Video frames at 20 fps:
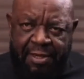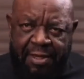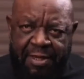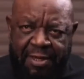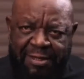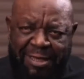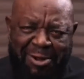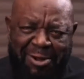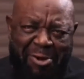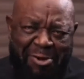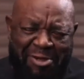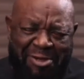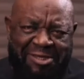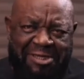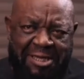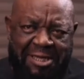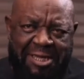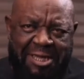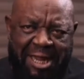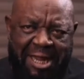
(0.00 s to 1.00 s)
terrorists
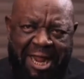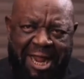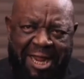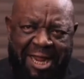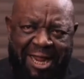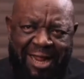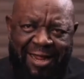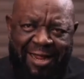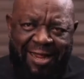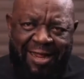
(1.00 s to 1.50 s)
in Kenya.